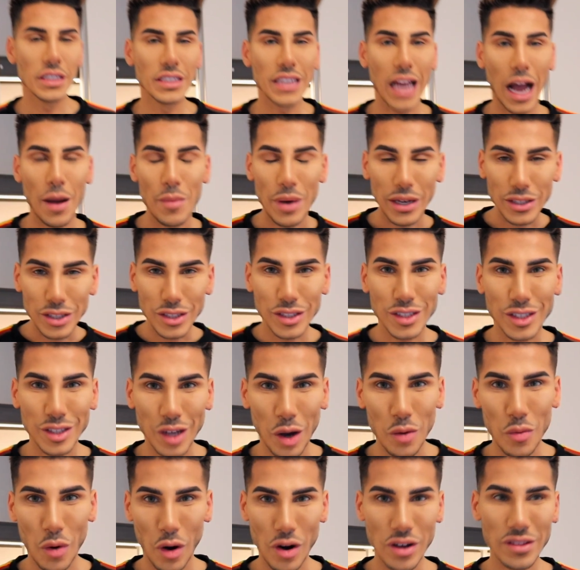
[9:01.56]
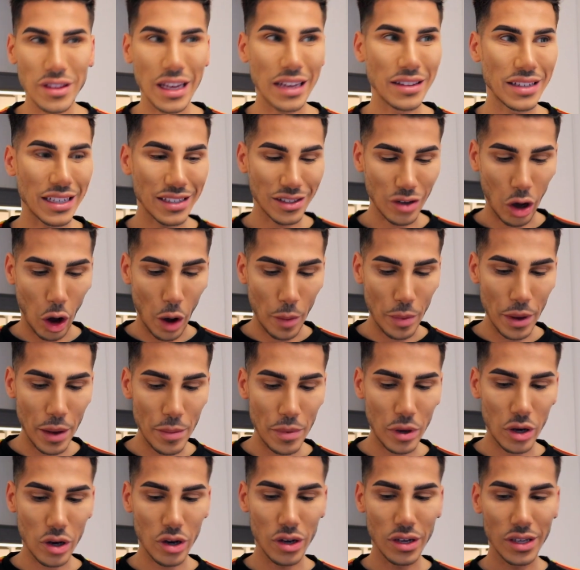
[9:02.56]
Yeah, I'm actually so worried that there's carpet
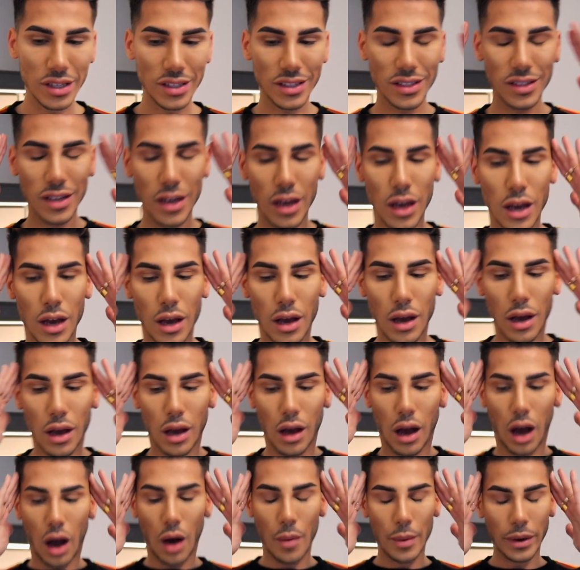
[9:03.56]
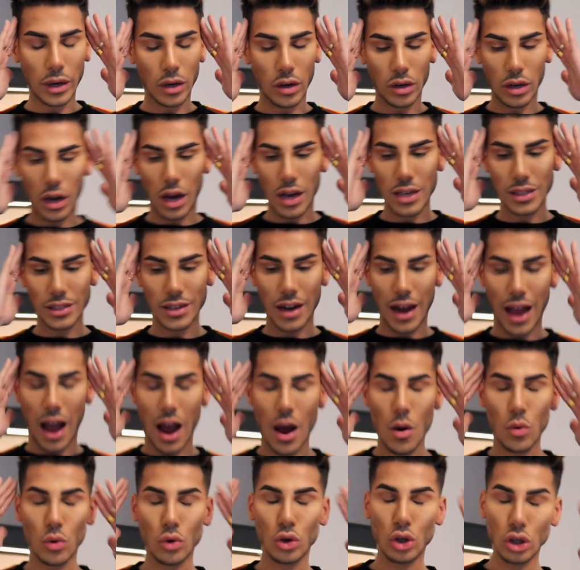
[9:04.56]
because, oh my god guys, like
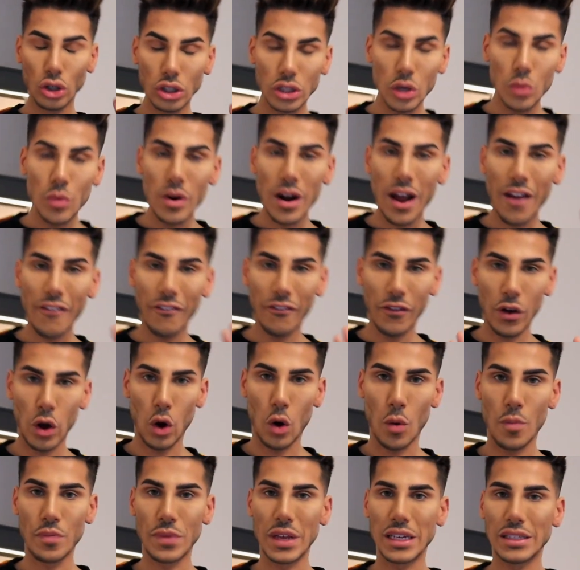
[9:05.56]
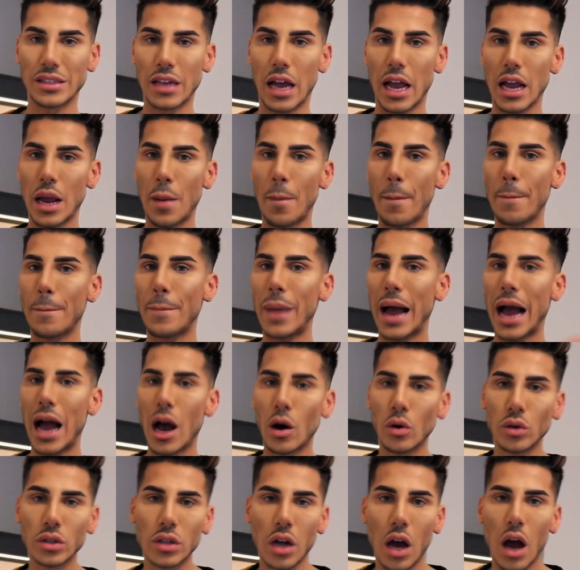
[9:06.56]
usually when I film there's like
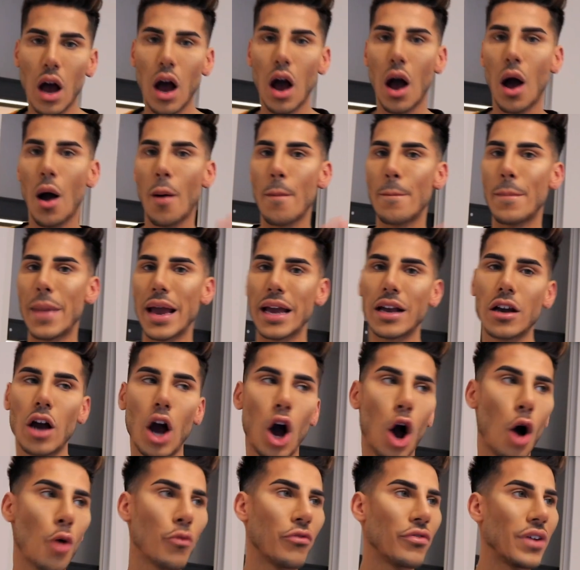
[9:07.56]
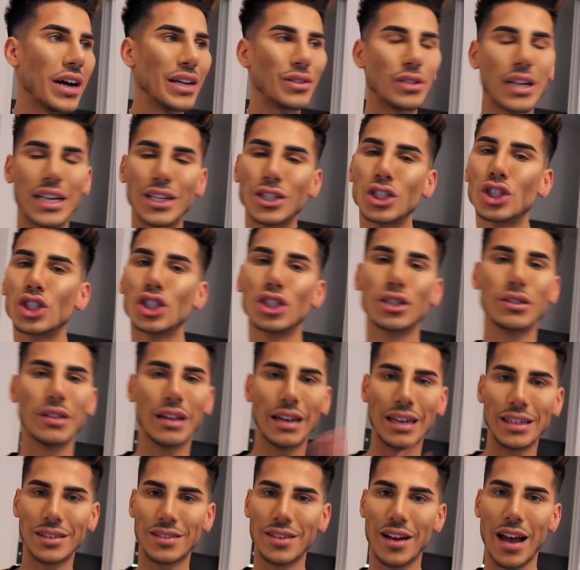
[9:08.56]
powder, makeup, foundation,
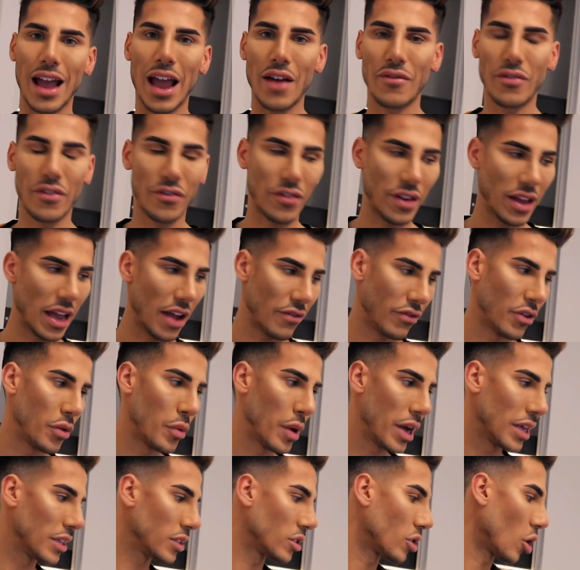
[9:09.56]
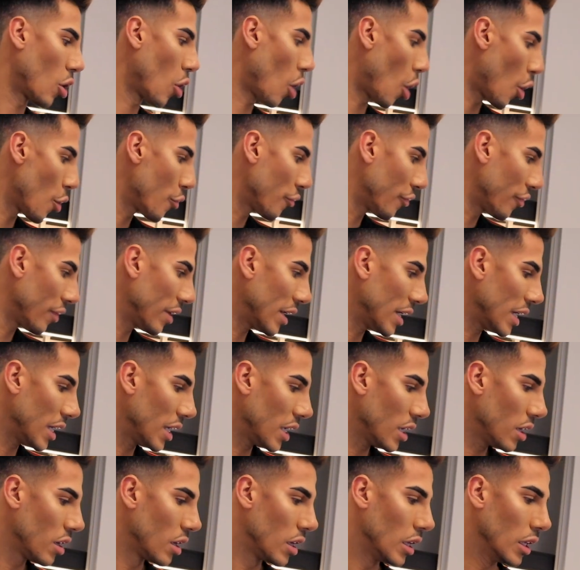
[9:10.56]
glitter, everything everywhere. So
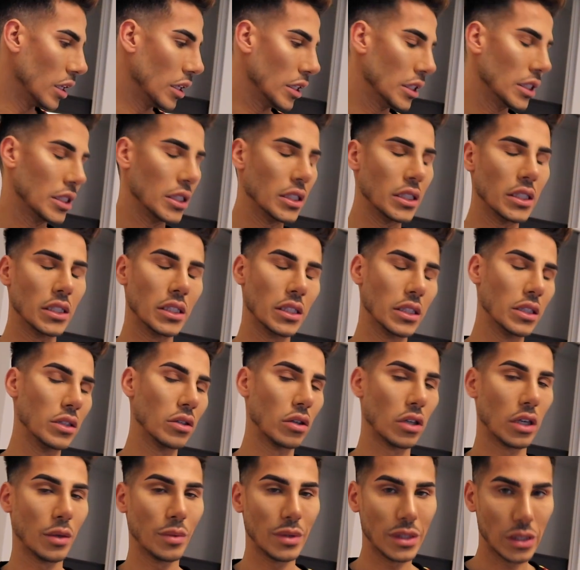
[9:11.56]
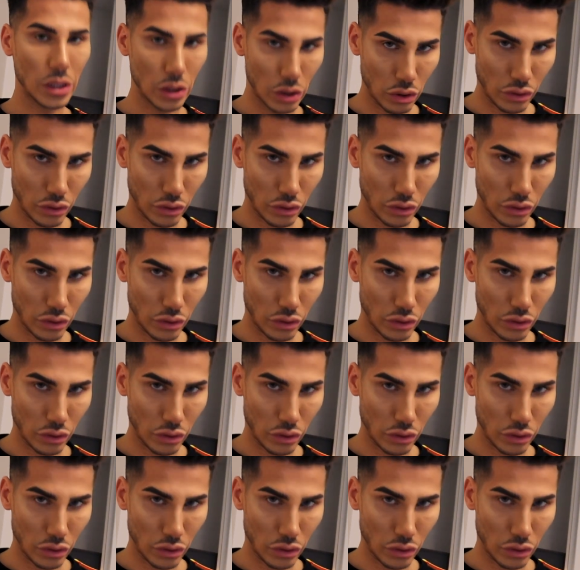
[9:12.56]
hopefully it's not gonna be too